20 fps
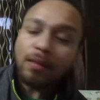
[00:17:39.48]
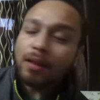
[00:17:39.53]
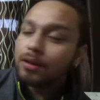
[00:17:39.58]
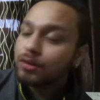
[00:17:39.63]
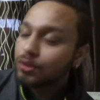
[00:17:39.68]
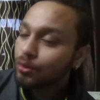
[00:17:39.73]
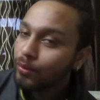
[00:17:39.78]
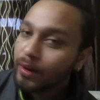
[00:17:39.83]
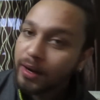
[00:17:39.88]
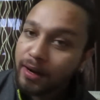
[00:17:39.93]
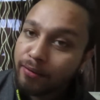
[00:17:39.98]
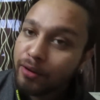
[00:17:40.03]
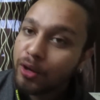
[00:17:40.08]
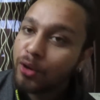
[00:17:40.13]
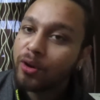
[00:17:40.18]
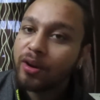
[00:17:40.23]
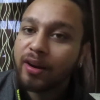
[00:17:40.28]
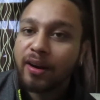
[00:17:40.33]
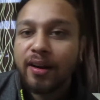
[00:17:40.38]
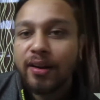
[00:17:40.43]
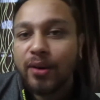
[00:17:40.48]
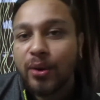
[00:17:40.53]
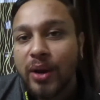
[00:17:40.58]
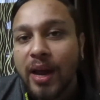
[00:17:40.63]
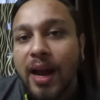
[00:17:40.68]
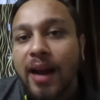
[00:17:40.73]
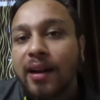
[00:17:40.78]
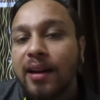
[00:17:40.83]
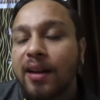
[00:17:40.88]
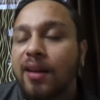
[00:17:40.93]
so whenever you're
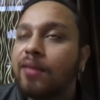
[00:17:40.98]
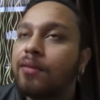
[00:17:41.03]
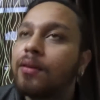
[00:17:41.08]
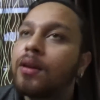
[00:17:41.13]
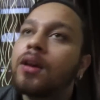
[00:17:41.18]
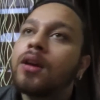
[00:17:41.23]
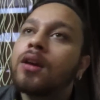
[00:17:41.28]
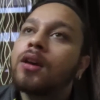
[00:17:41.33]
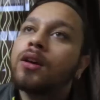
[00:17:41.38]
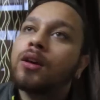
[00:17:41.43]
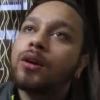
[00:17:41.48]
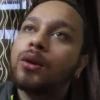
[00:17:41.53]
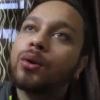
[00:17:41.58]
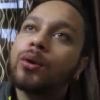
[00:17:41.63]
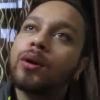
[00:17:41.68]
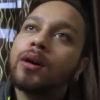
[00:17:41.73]
unreactive you